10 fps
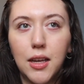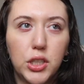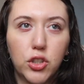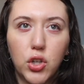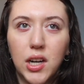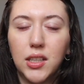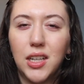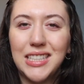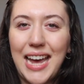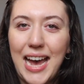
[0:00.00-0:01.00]
They're trying
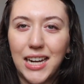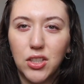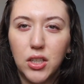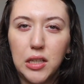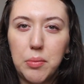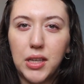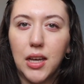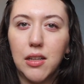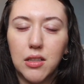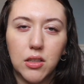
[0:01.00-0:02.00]
not to act on it
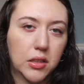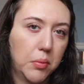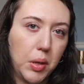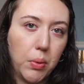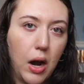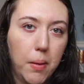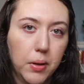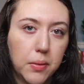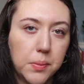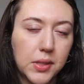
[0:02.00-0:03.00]
because there's going to be
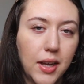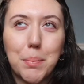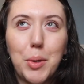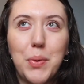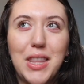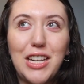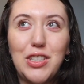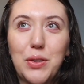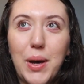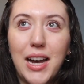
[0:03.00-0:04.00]
problems, but when they
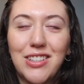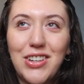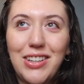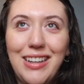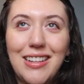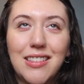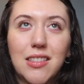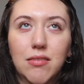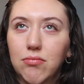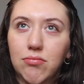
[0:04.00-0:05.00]
do act on it, it's